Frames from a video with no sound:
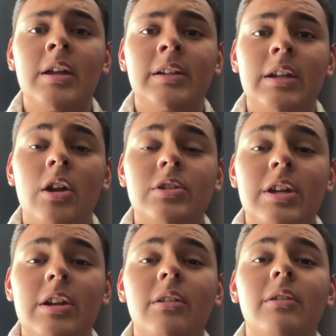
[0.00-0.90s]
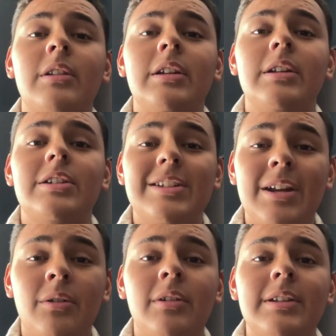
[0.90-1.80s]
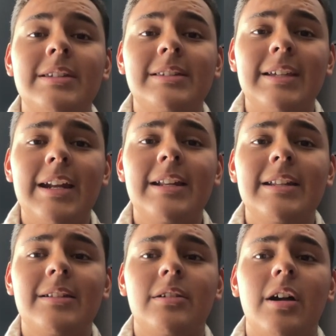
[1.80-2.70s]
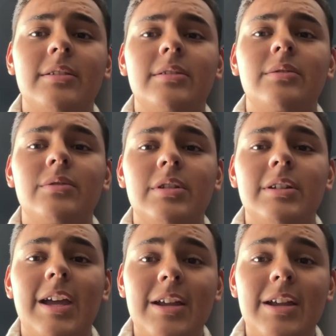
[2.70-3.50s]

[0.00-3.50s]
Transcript: They are generally stated in the Constitution